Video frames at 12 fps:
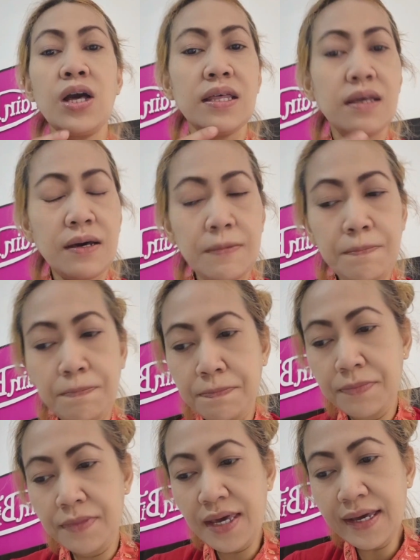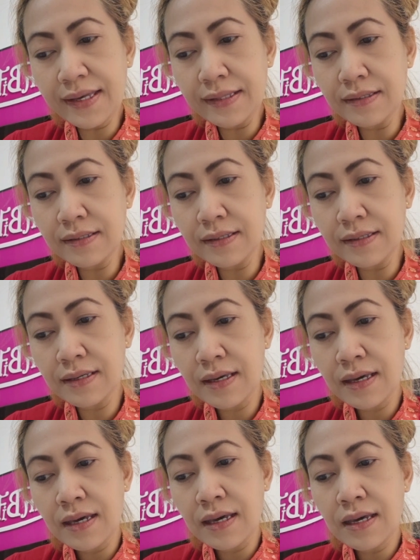They don't,
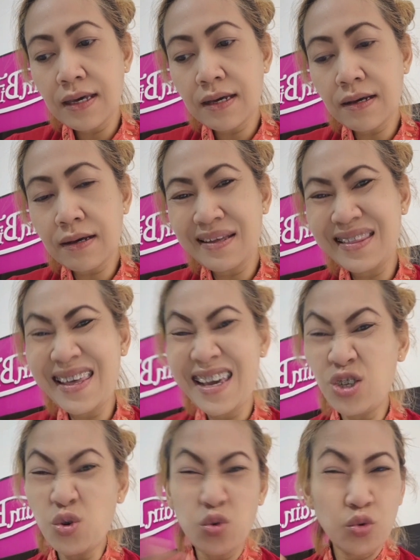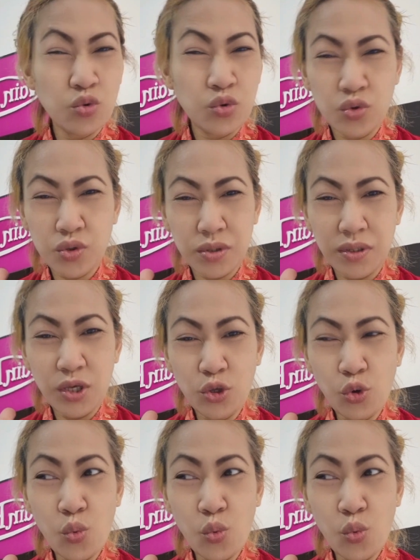you know,